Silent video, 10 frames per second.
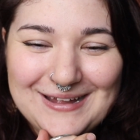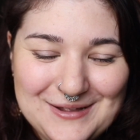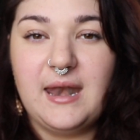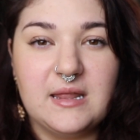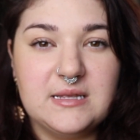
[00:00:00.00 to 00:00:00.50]

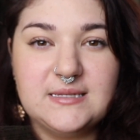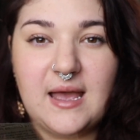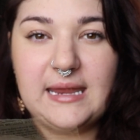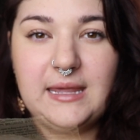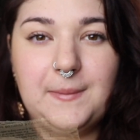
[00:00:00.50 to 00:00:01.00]
Another
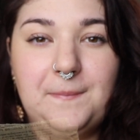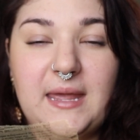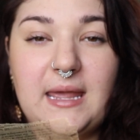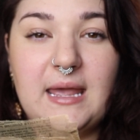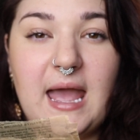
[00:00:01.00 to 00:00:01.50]
sign can
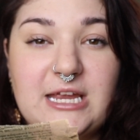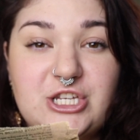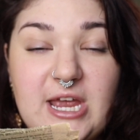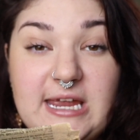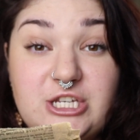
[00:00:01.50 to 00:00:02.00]
be a
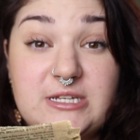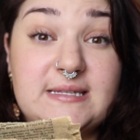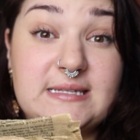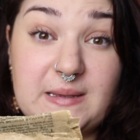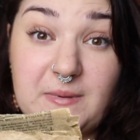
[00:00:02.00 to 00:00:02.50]
change in
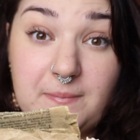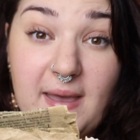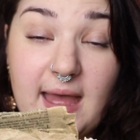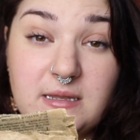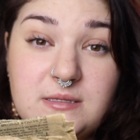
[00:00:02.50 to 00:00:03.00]
sleeping
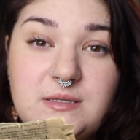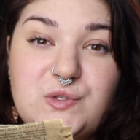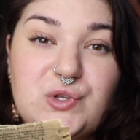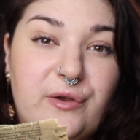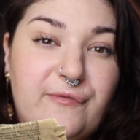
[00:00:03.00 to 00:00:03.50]
patterns.
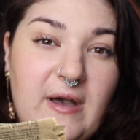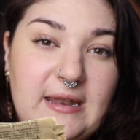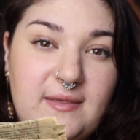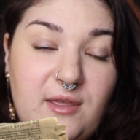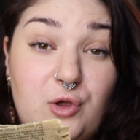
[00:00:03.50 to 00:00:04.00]
So
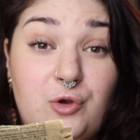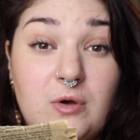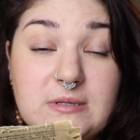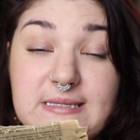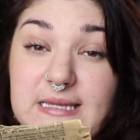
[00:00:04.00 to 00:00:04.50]
finding that you're
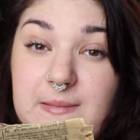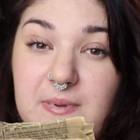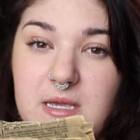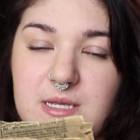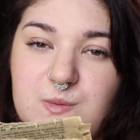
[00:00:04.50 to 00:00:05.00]
not
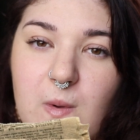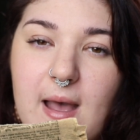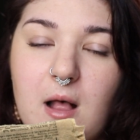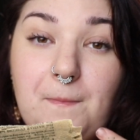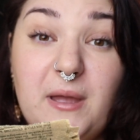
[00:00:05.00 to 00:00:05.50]
sleeping as
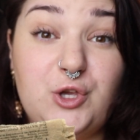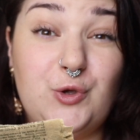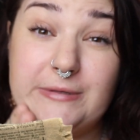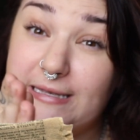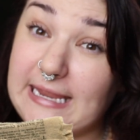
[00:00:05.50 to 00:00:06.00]
well, but
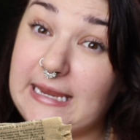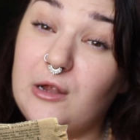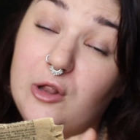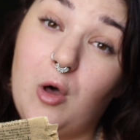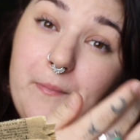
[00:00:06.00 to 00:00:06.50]
you need
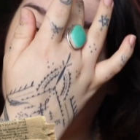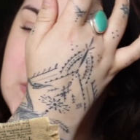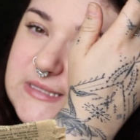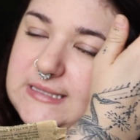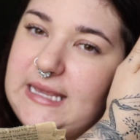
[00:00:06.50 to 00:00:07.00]
a lot more
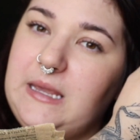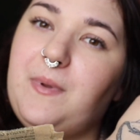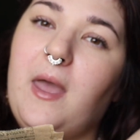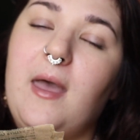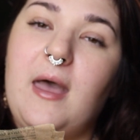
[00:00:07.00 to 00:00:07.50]

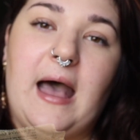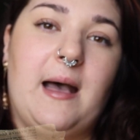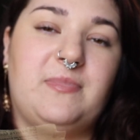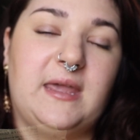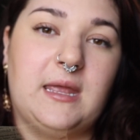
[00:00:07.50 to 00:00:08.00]
sleep.
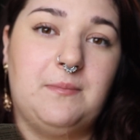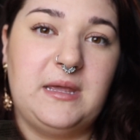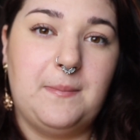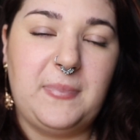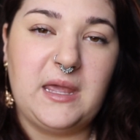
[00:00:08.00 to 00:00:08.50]
There can
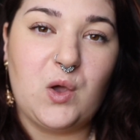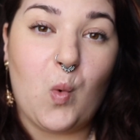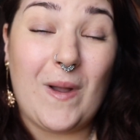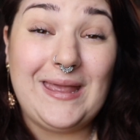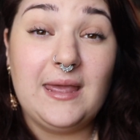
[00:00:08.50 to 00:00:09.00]
be a big
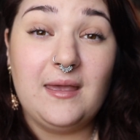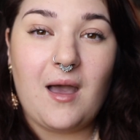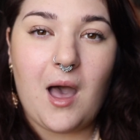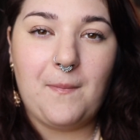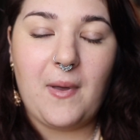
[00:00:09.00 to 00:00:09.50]
waking
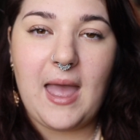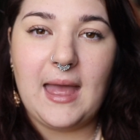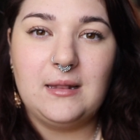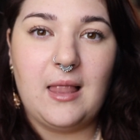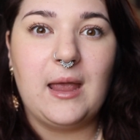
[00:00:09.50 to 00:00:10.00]
up
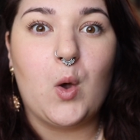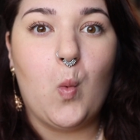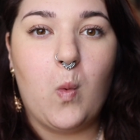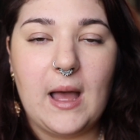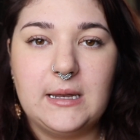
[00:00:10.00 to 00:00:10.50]
at like
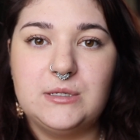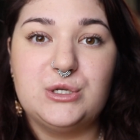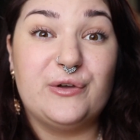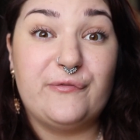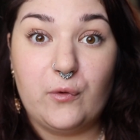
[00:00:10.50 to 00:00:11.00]
1
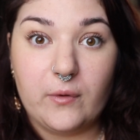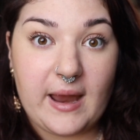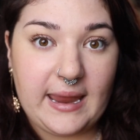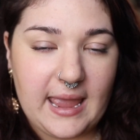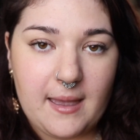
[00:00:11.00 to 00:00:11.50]
to 4
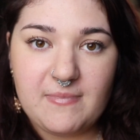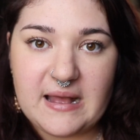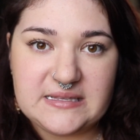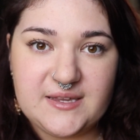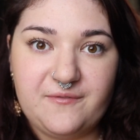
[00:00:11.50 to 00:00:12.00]
a.m.
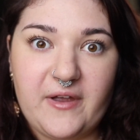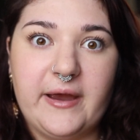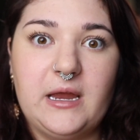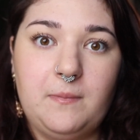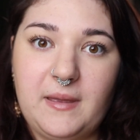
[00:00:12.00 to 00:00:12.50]
That's a
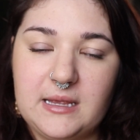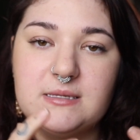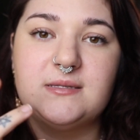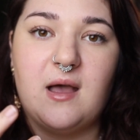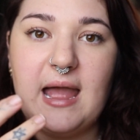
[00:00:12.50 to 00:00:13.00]
very big
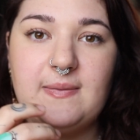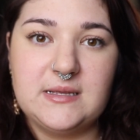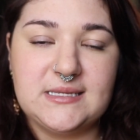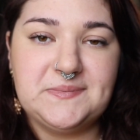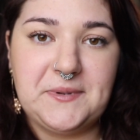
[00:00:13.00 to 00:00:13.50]
sign
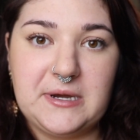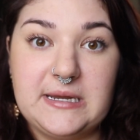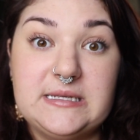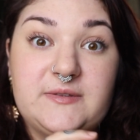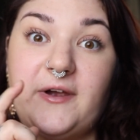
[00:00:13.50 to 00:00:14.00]
that
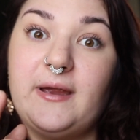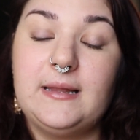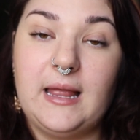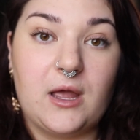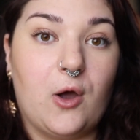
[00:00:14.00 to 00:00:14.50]
spirit is very
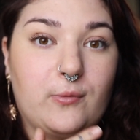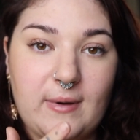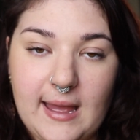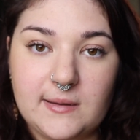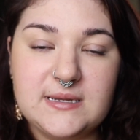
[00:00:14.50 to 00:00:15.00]
like
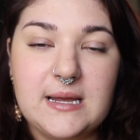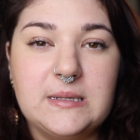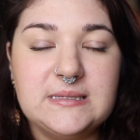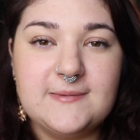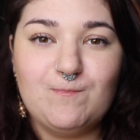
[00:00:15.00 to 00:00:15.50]
around
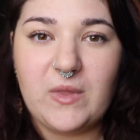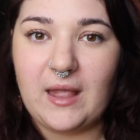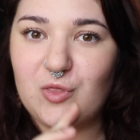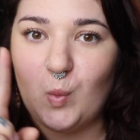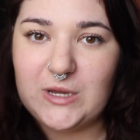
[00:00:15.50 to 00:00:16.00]
us,
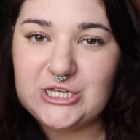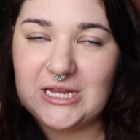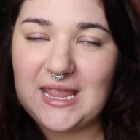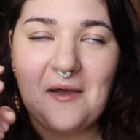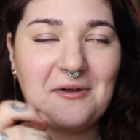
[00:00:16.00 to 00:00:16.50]
like the
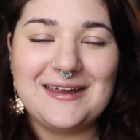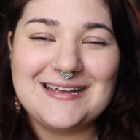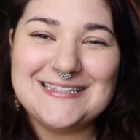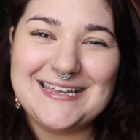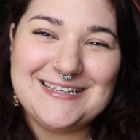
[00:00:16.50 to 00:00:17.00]
witching hour, I
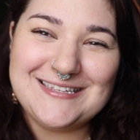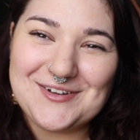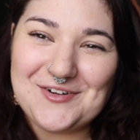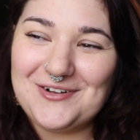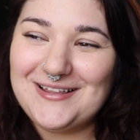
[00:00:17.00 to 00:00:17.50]
guess they used to
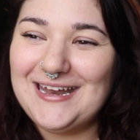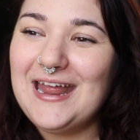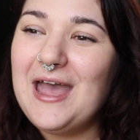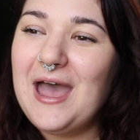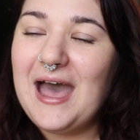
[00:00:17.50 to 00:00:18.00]
call it.
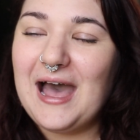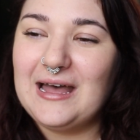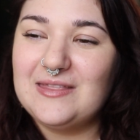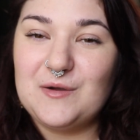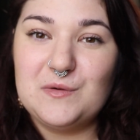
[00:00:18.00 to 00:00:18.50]

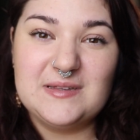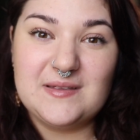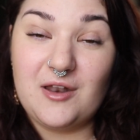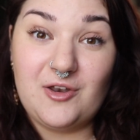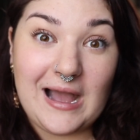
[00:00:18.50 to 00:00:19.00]
There
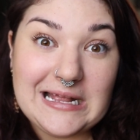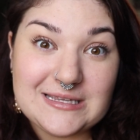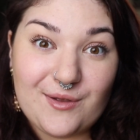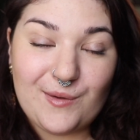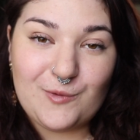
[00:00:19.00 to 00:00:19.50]
was
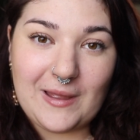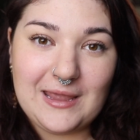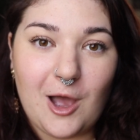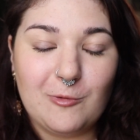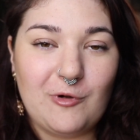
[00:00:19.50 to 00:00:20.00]
nights that I would
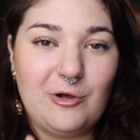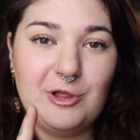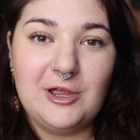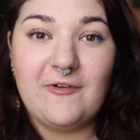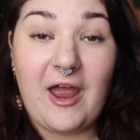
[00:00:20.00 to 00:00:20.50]
wake up, roll
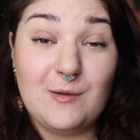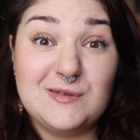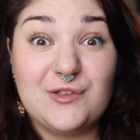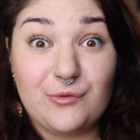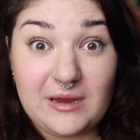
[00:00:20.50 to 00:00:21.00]
over, and it
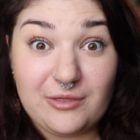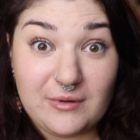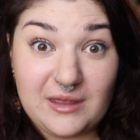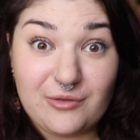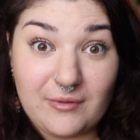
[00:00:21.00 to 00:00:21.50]
was
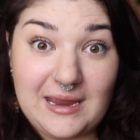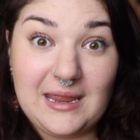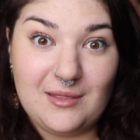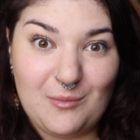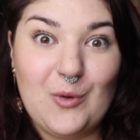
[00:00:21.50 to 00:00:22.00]
3:33
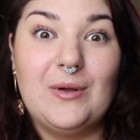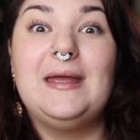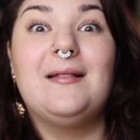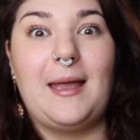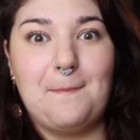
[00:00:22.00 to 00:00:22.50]
in the
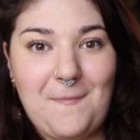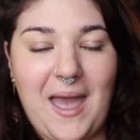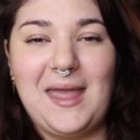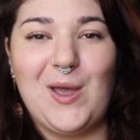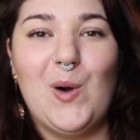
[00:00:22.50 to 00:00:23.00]
morning, like
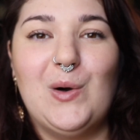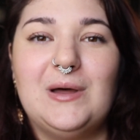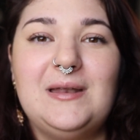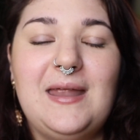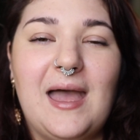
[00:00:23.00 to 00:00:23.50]
bang
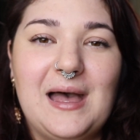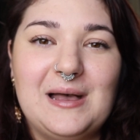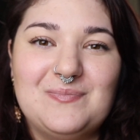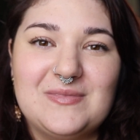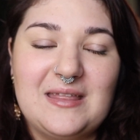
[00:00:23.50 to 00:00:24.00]

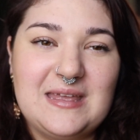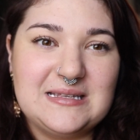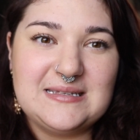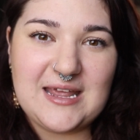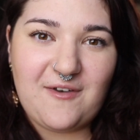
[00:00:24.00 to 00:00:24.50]
on.
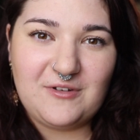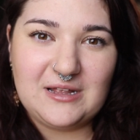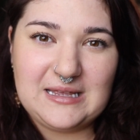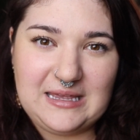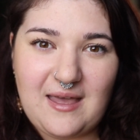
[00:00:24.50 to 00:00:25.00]
There's
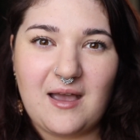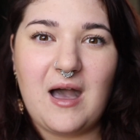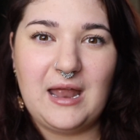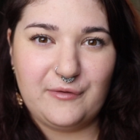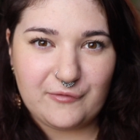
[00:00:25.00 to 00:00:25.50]
definitely that
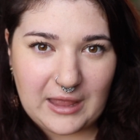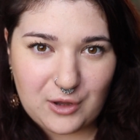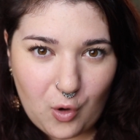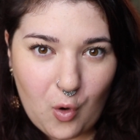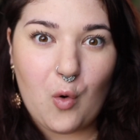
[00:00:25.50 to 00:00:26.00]
kind of
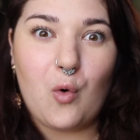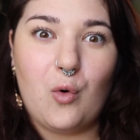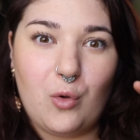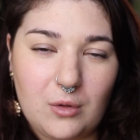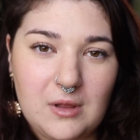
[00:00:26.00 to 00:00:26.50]
like
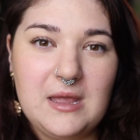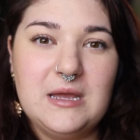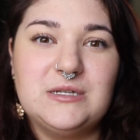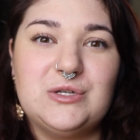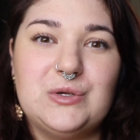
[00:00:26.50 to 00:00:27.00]
call
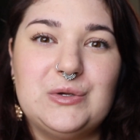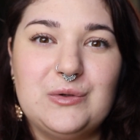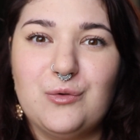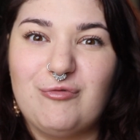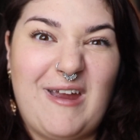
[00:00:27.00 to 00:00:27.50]

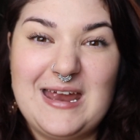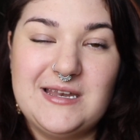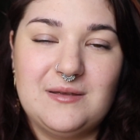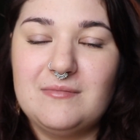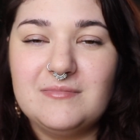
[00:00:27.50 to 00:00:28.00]
to
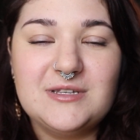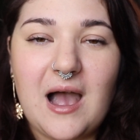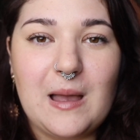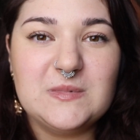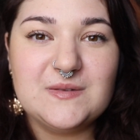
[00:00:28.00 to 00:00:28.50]
random
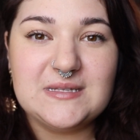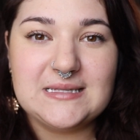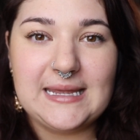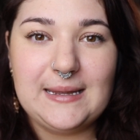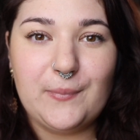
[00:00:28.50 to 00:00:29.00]
times of
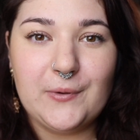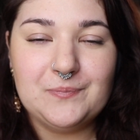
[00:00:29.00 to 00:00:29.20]
sleep.